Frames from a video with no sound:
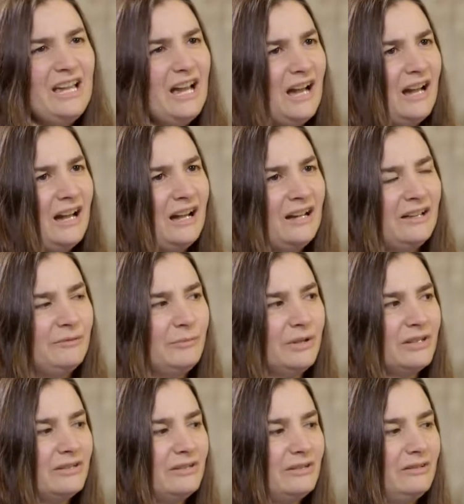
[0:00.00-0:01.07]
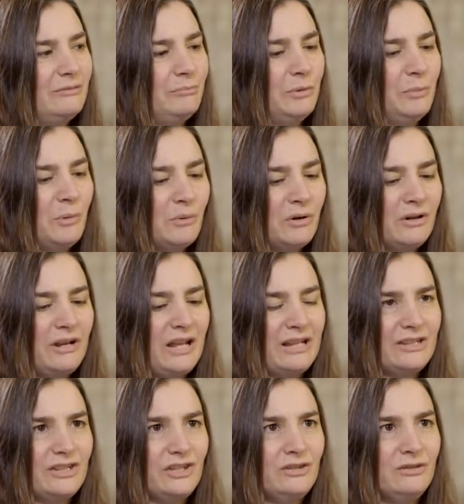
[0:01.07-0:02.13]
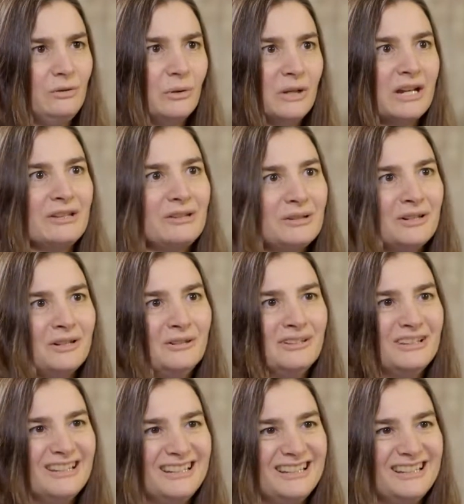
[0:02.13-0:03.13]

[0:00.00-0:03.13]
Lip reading: Yeah, because people were not like looking at your code.